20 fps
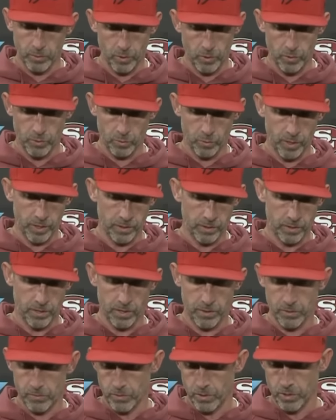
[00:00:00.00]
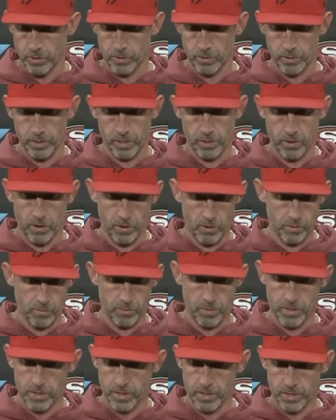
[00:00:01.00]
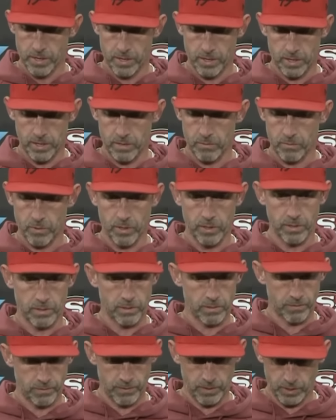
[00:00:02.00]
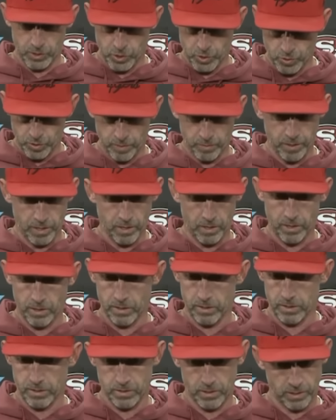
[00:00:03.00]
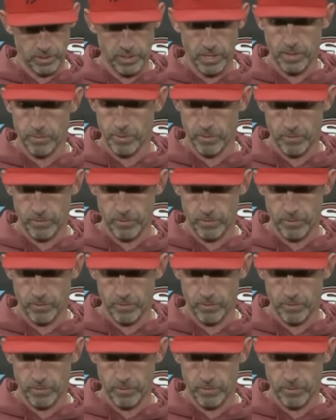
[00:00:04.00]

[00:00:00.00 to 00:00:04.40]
cold weather, on the road, at home, he runs extremely hard. He's our type